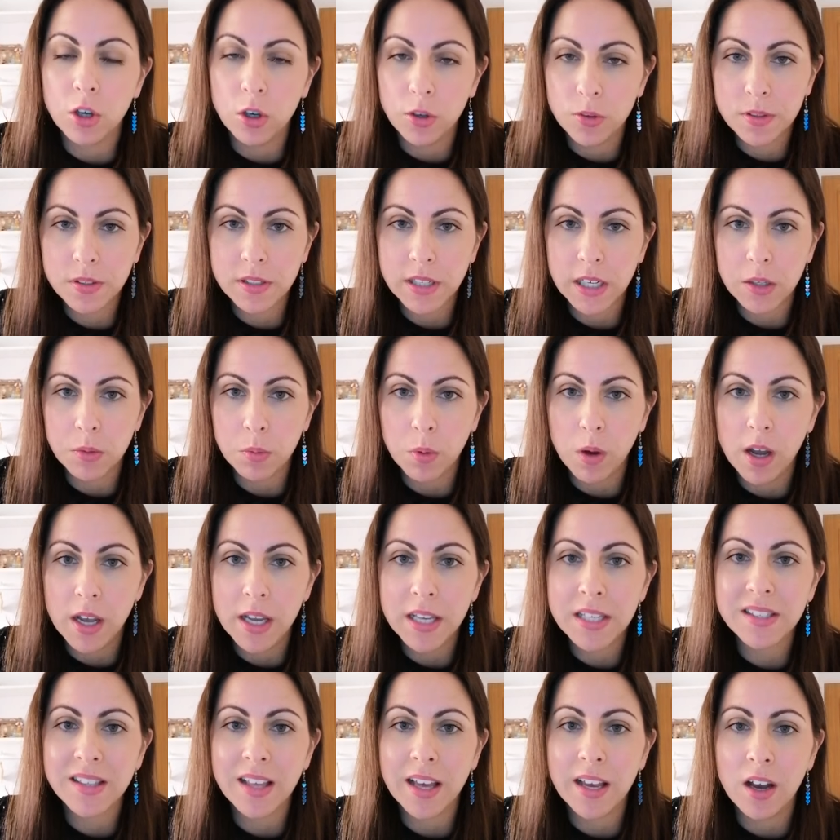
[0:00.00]

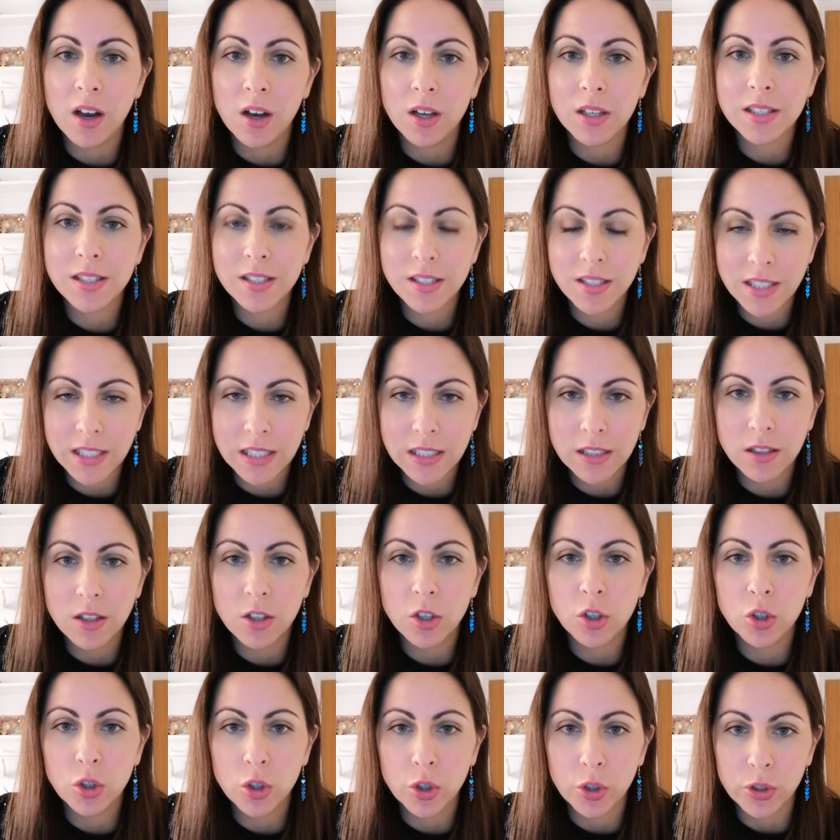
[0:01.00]
Ofsted-wise. They are
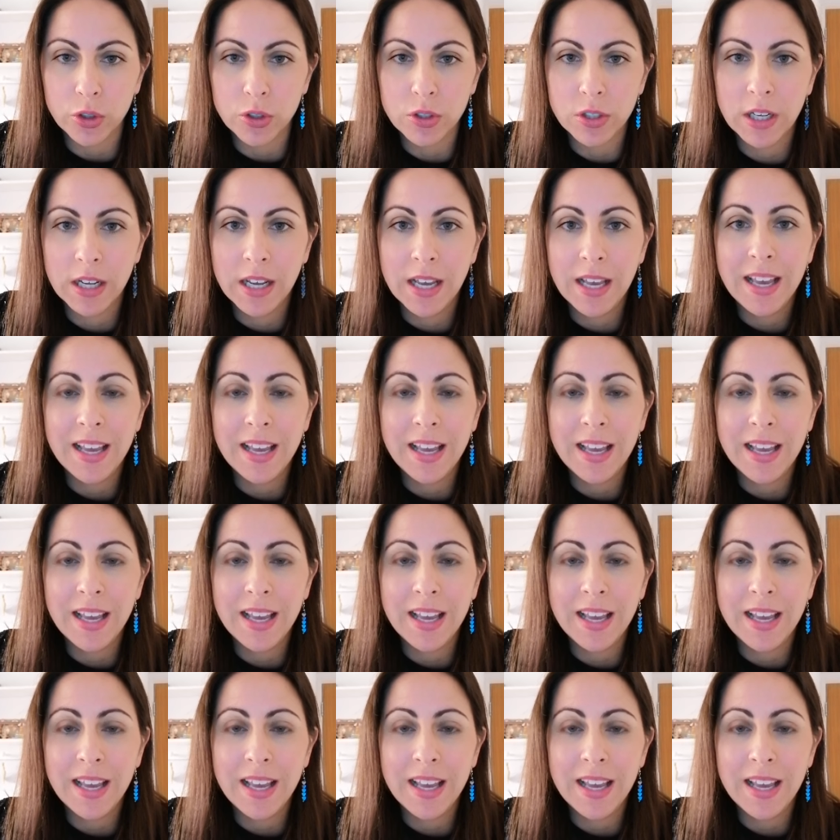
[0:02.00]
still good.